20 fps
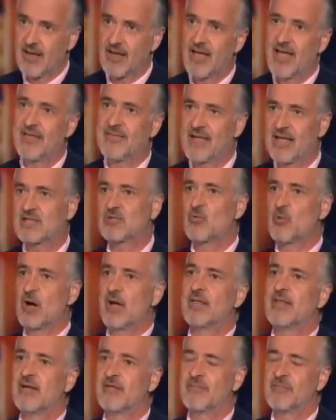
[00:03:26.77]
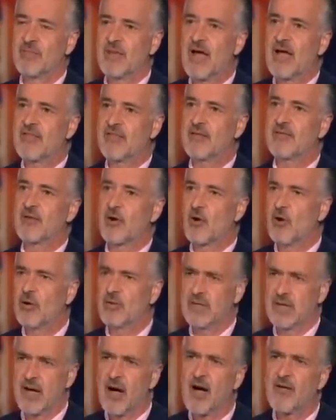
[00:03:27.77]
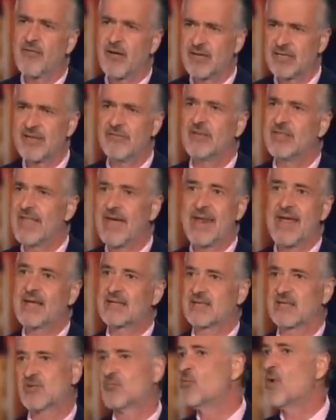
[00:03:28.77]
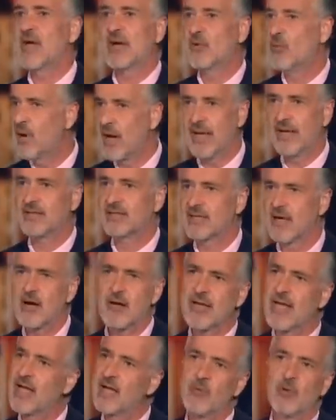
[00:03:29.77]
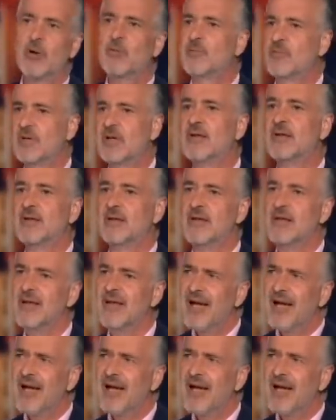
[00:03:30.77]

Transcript: And that's why they, I think, they're holding off on giving that access right away and saying, "Oh yeah." They have well, it as a chip.